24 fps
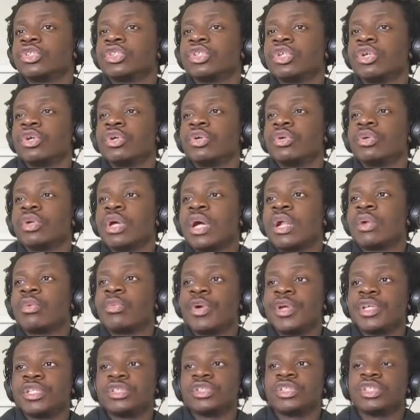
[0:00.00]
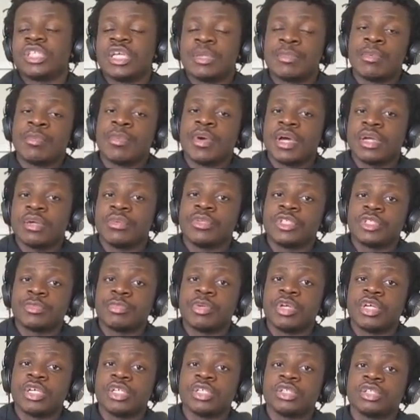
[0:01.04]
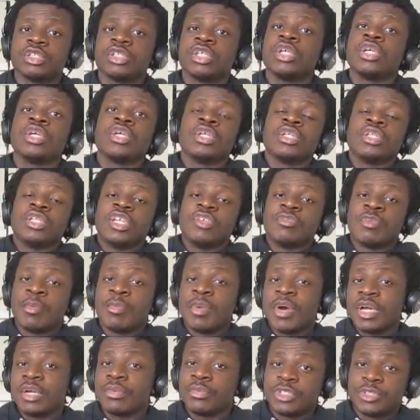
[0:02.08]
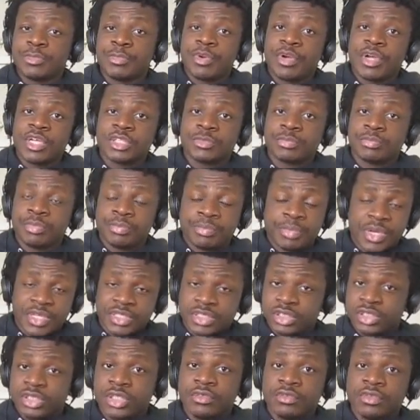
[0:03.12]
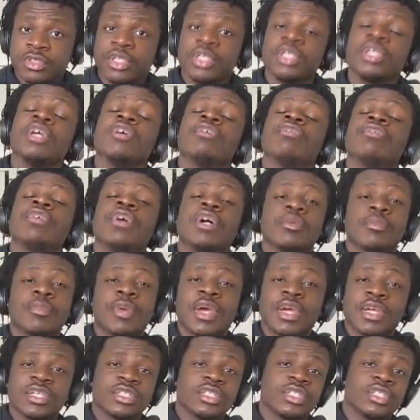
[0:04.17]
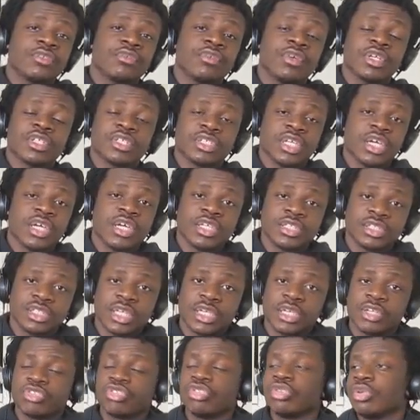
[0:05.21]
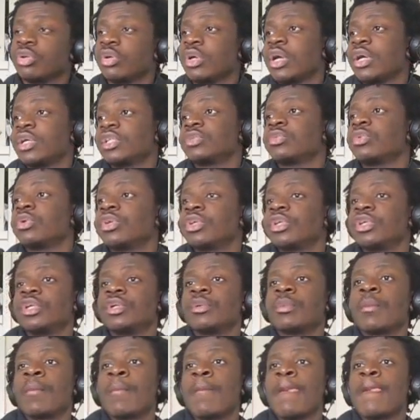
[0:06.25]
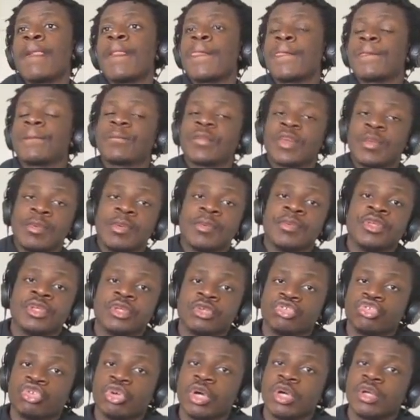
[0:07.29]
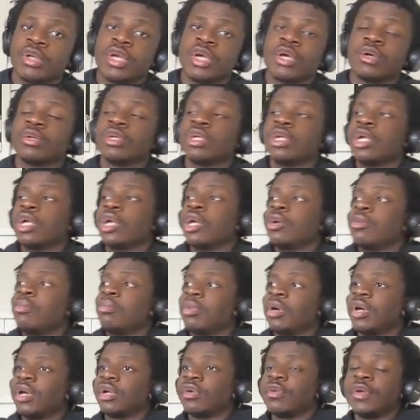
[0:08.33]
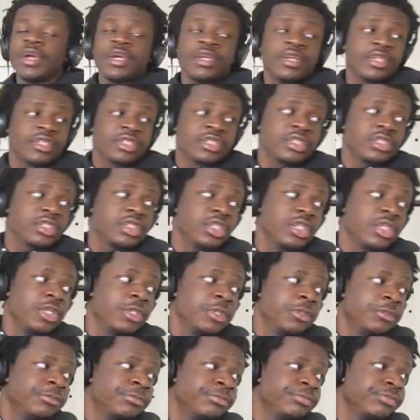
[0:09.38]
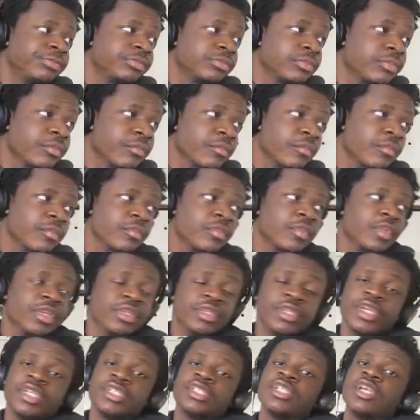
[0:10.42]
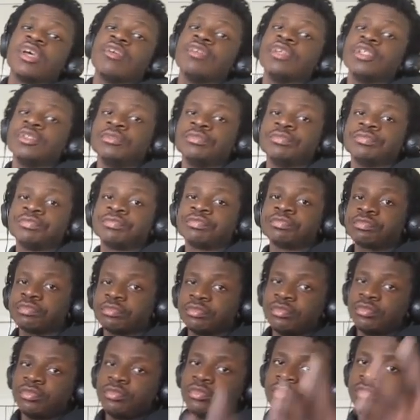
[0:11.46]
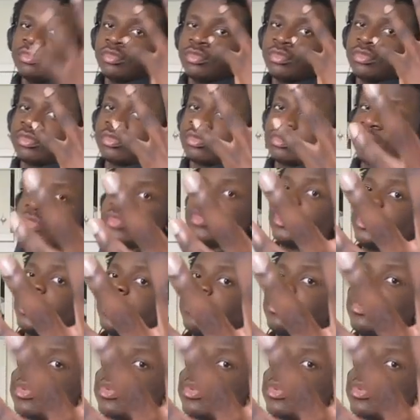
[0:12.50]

So I will wait to see how my body responds. if my body responds positively, then fuck magazines, fuck science. I'll let you know how it's working. And maybe you could try it out. But all right, this is um day seven. Team